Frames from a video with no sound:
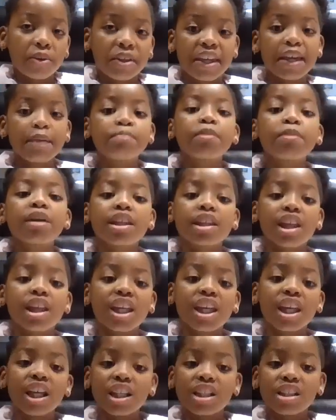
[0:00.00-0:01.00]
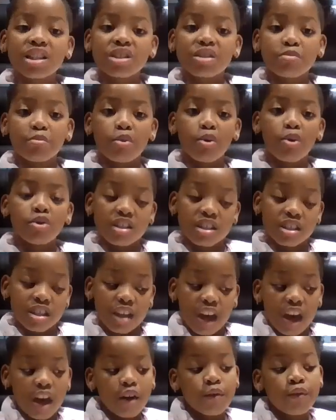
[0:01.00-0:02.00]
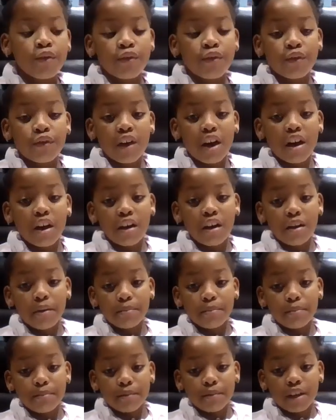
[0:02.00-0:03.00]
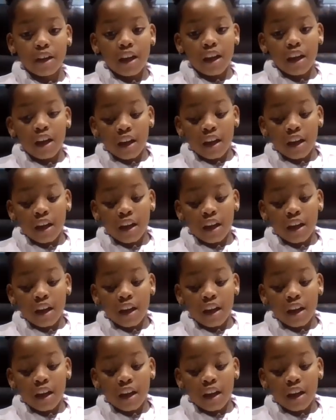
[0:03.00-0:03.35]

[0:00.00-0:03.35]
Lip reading: keeping the kids more safe, and